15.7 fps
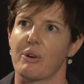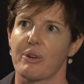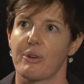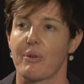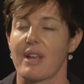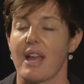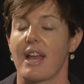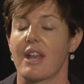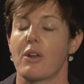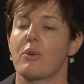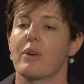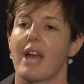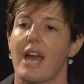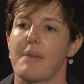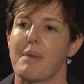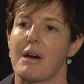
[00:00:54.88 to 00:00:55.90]
created or
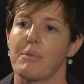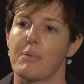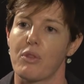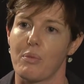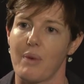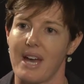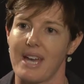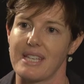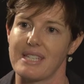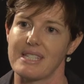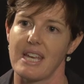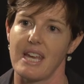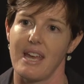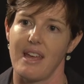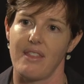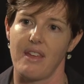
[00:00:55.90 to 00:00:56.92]
came up with ways
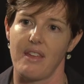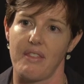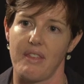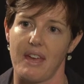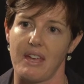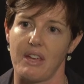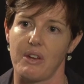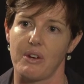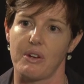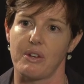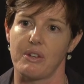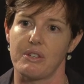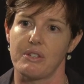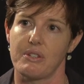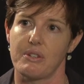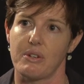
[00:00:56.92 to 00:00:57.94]
that they
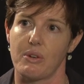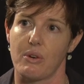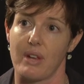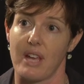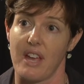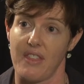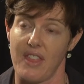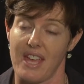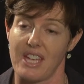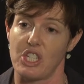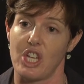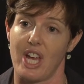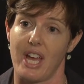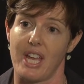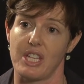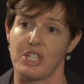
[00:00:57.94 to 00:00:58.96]
could create that
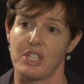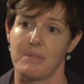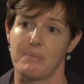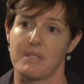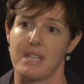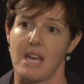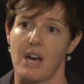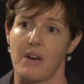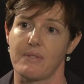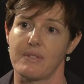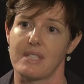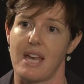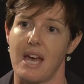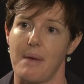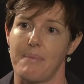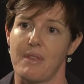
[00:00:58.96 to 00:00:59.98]
change
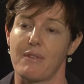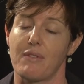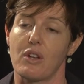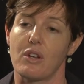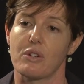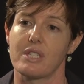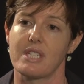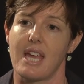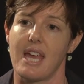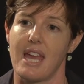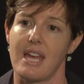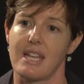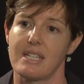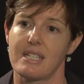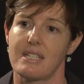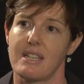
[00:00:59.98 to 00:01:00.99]
themselves. They've looked
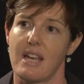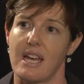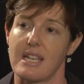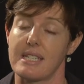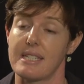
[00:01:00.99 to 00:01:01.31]
at a